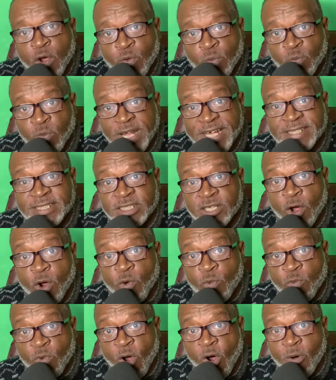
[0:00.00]

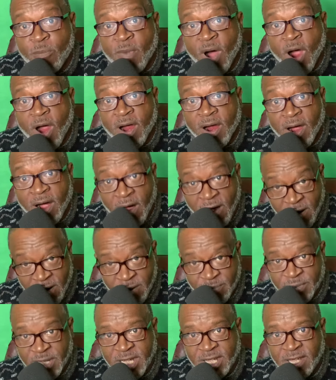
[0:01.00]
Romar
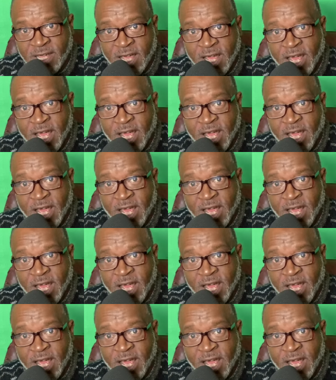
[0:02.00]
army,